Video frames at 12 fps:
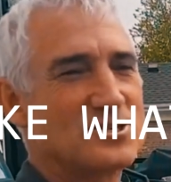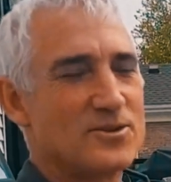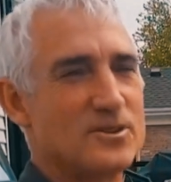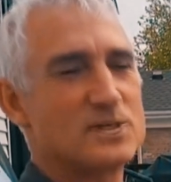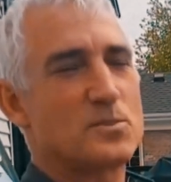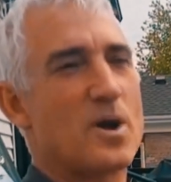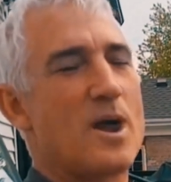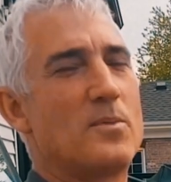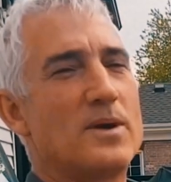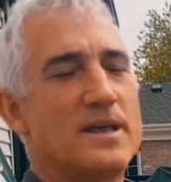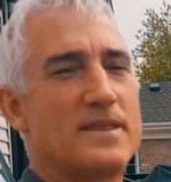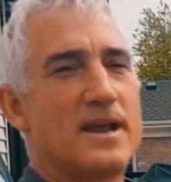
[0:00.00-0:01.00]
So this
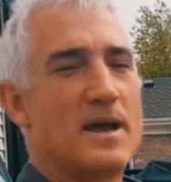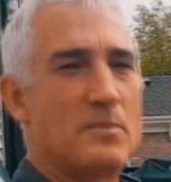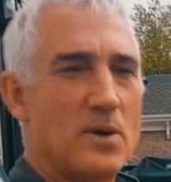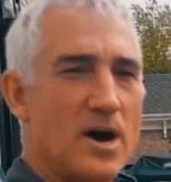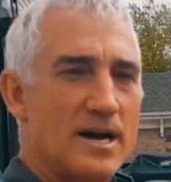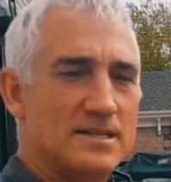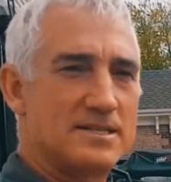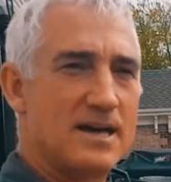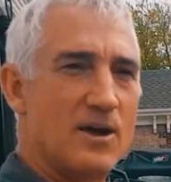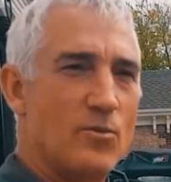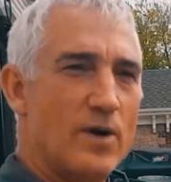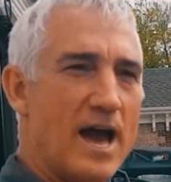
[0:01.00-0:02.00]
property that I bought
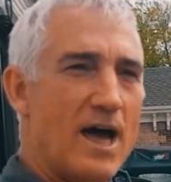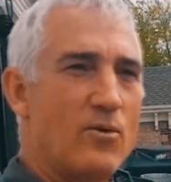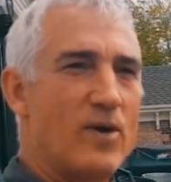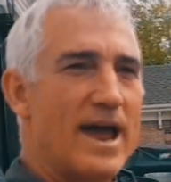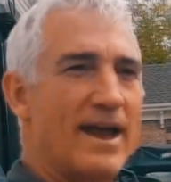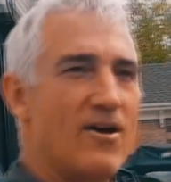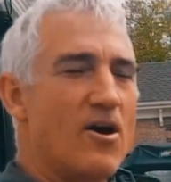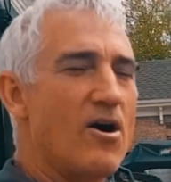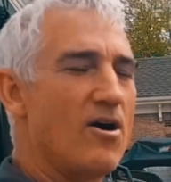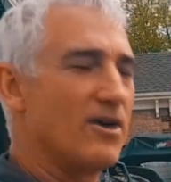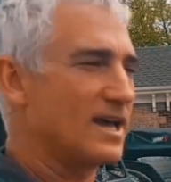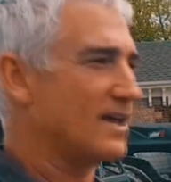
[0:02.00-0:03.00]
when I went
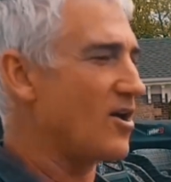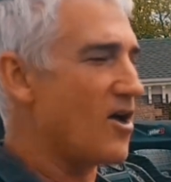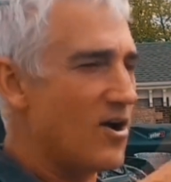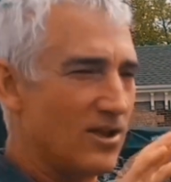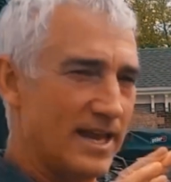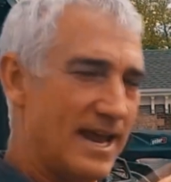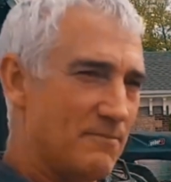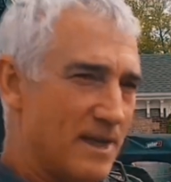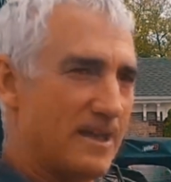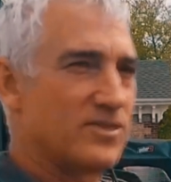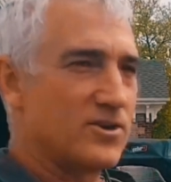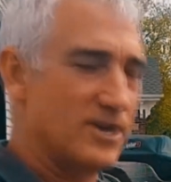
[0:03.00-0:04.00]
all in
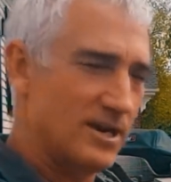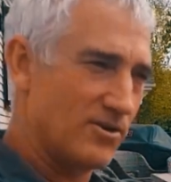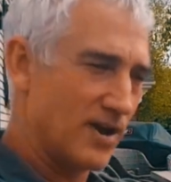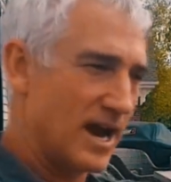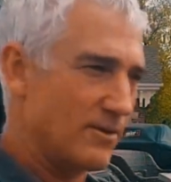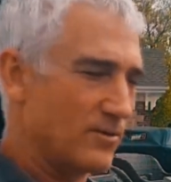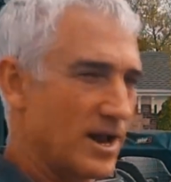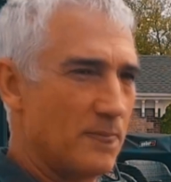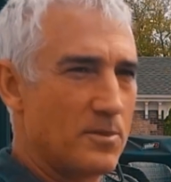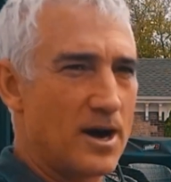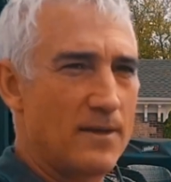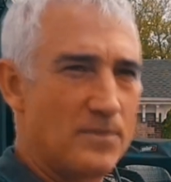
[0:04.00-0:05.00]
my 30 grand when I
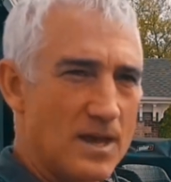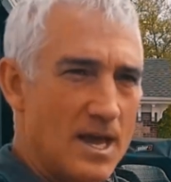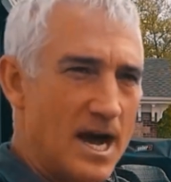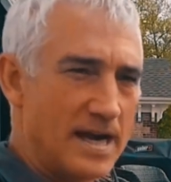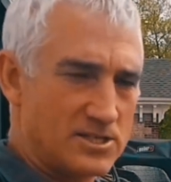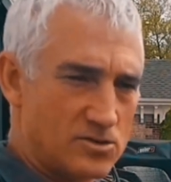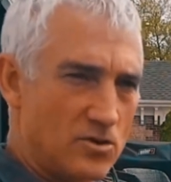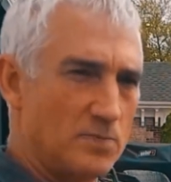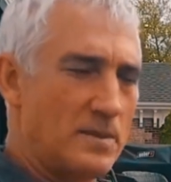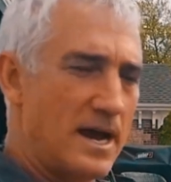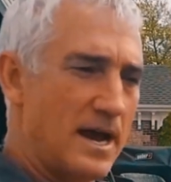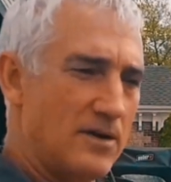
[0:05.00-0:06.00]
bought. I sold
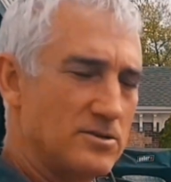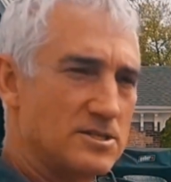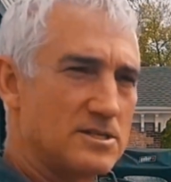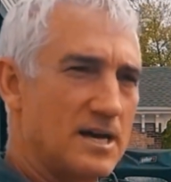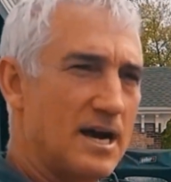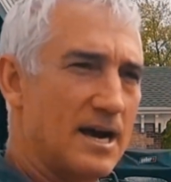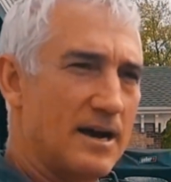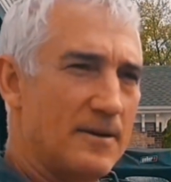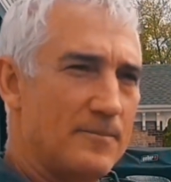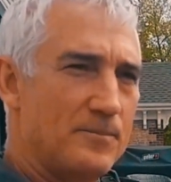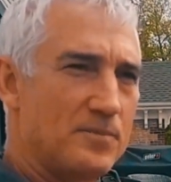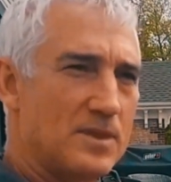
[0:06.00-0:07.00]
my house,
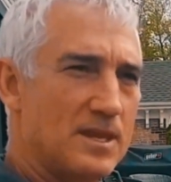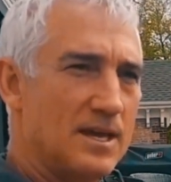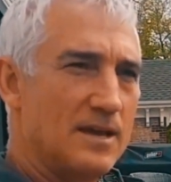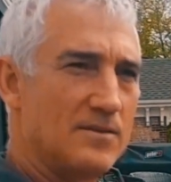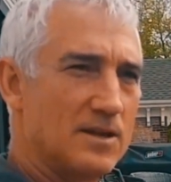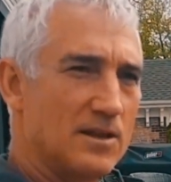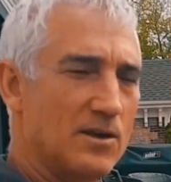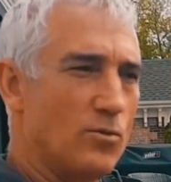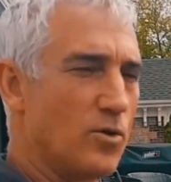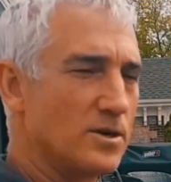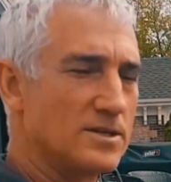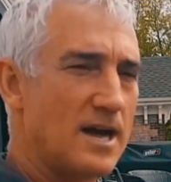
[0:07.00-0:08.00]
the little
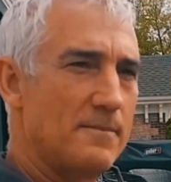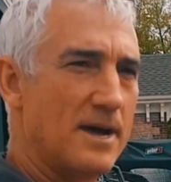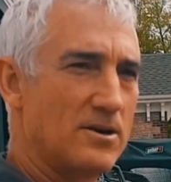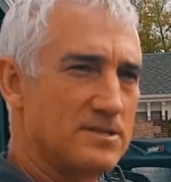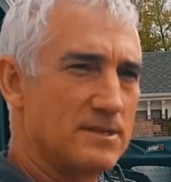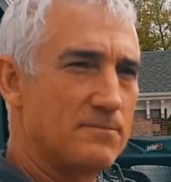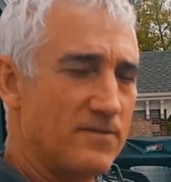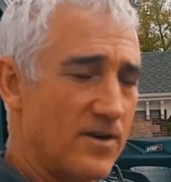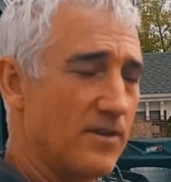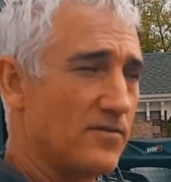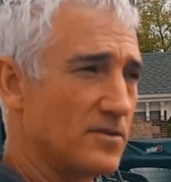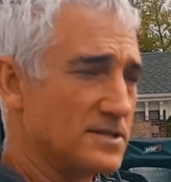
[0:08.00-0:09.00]
wartime house, the
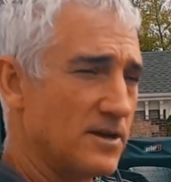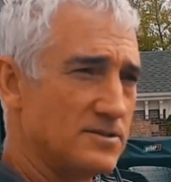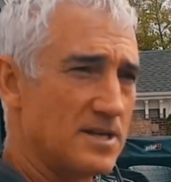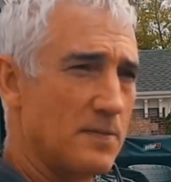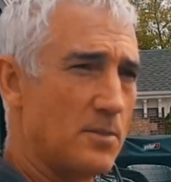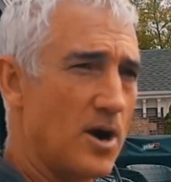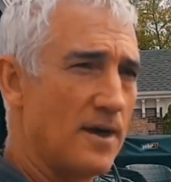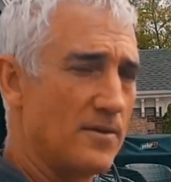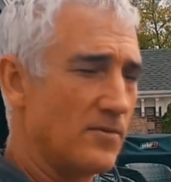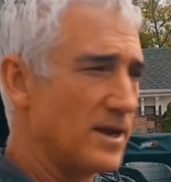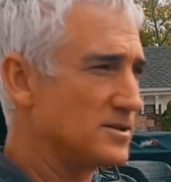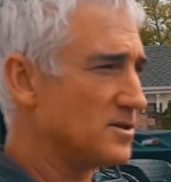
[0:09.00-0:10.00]
very first house I bought, the
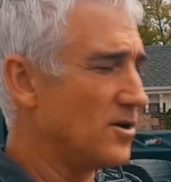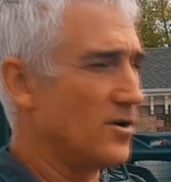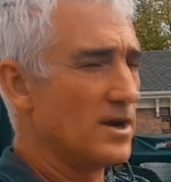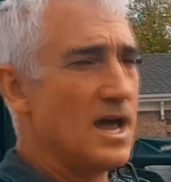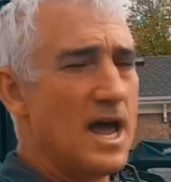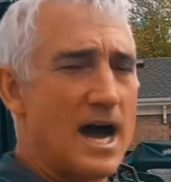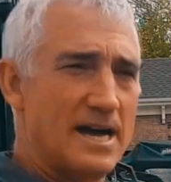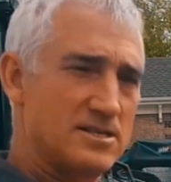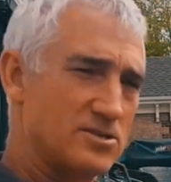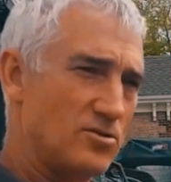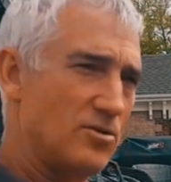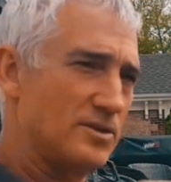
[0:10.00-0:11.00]
rent-to-own. I
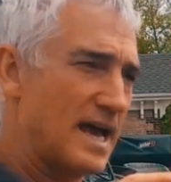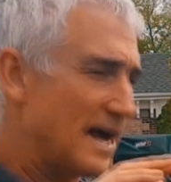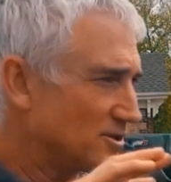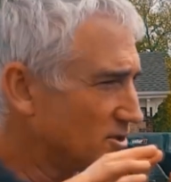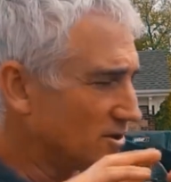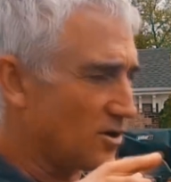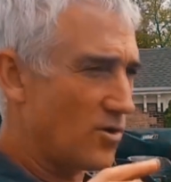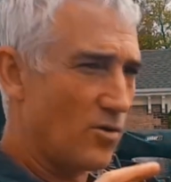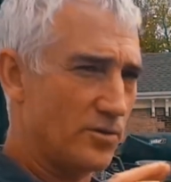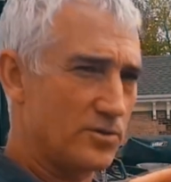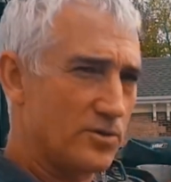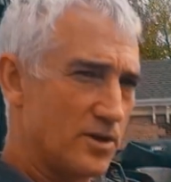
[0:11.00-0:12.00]
sold that, took the
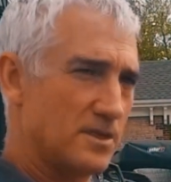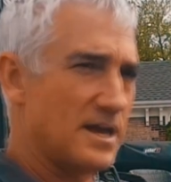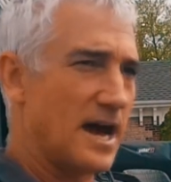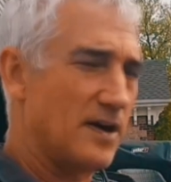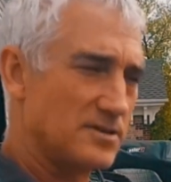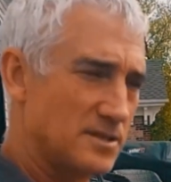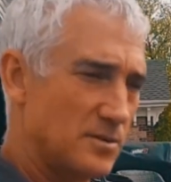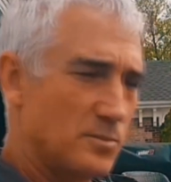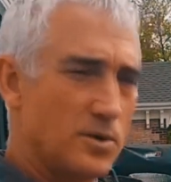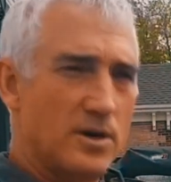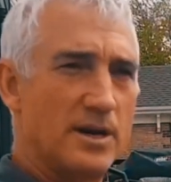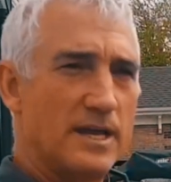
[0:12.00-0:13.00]
whole $30,000 and
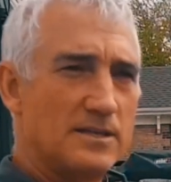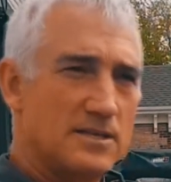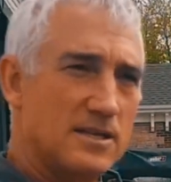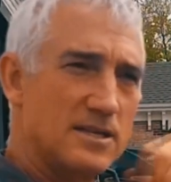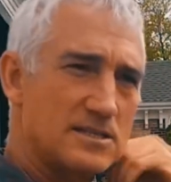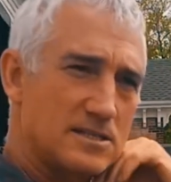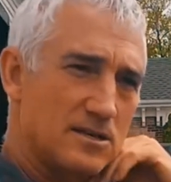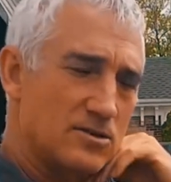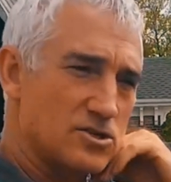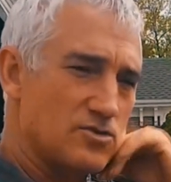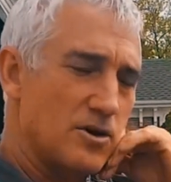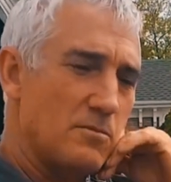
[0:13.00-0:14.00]
put it into this little
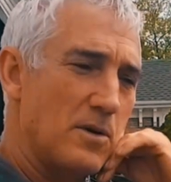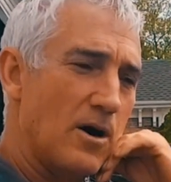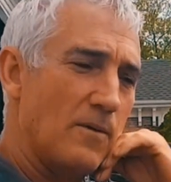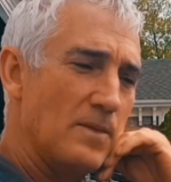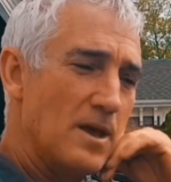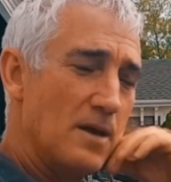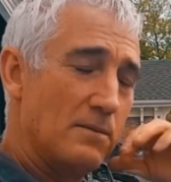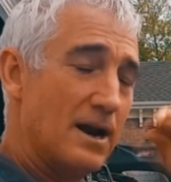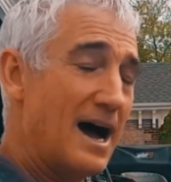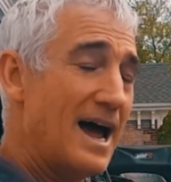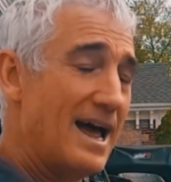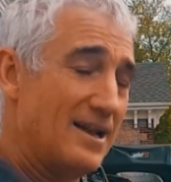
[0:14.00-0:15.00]
strip mall. But
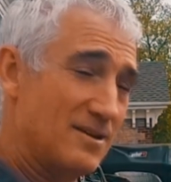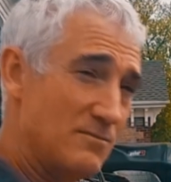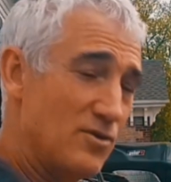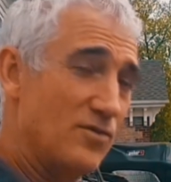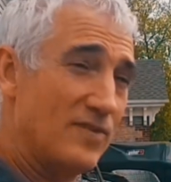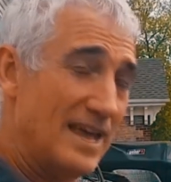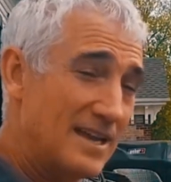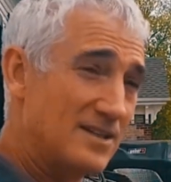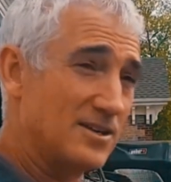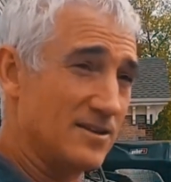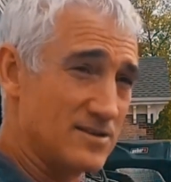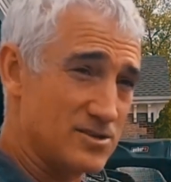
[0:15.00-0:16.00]
I had to move
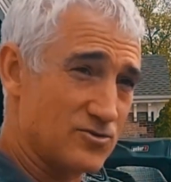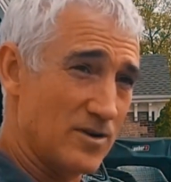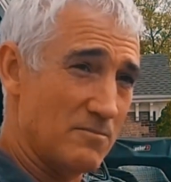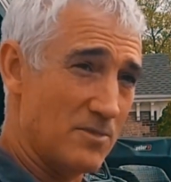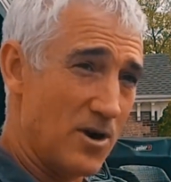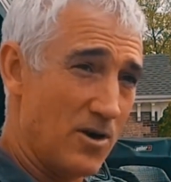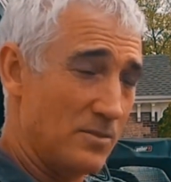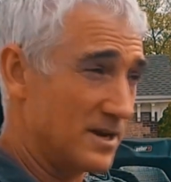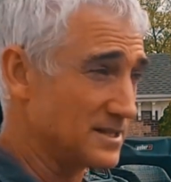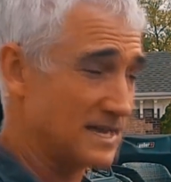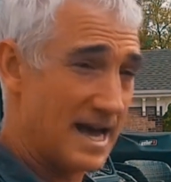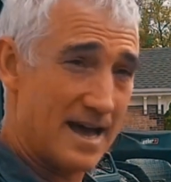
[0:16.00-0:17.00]
into the strip mall
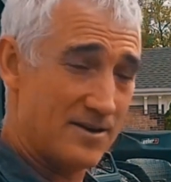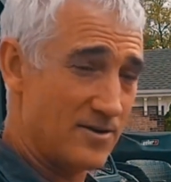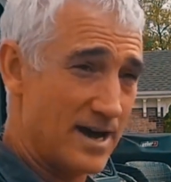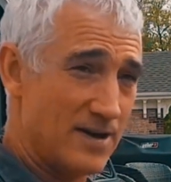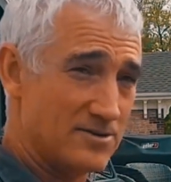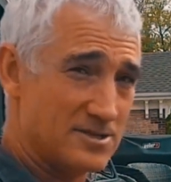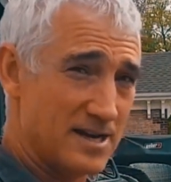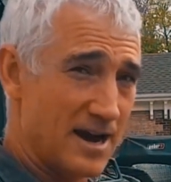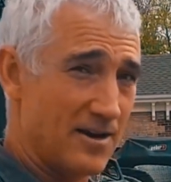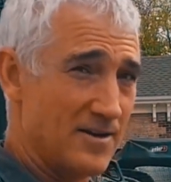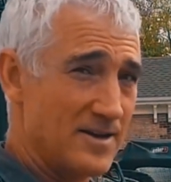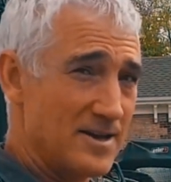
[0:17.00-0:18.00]
because I had no house now.